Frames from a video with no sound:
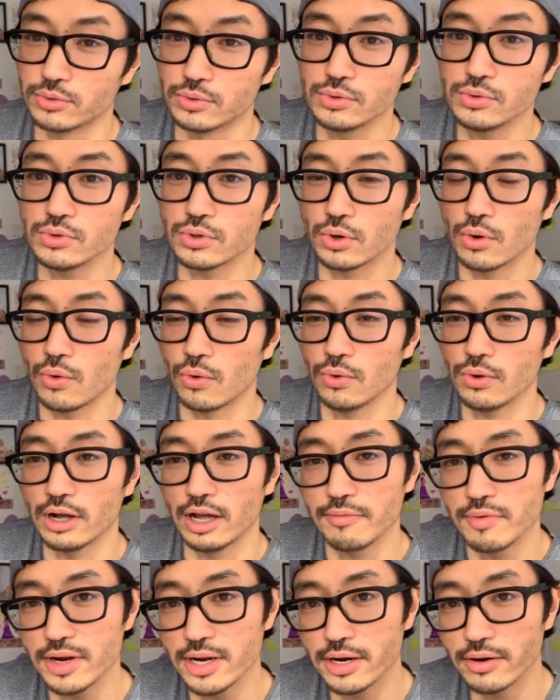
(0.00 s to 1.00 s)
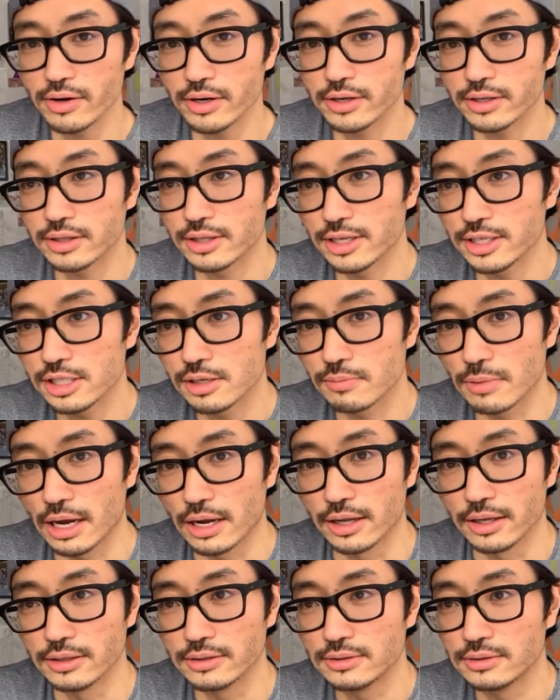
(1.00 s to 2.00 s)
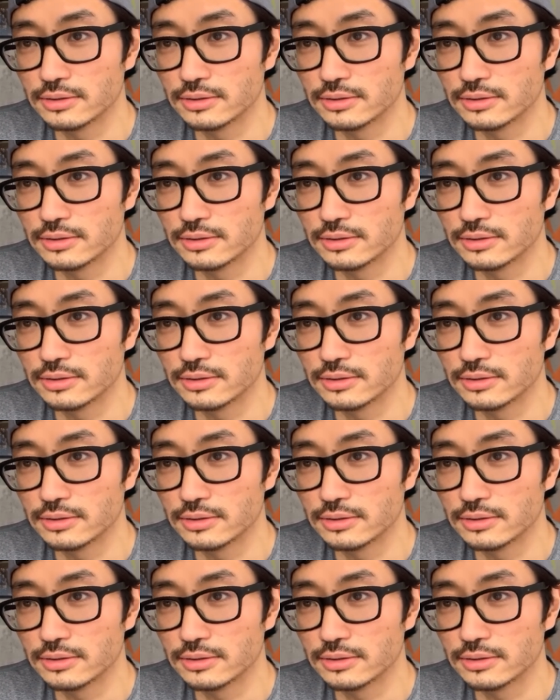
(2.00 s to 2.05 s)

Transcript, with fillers: Oh, cool. I've been hearing good things about it.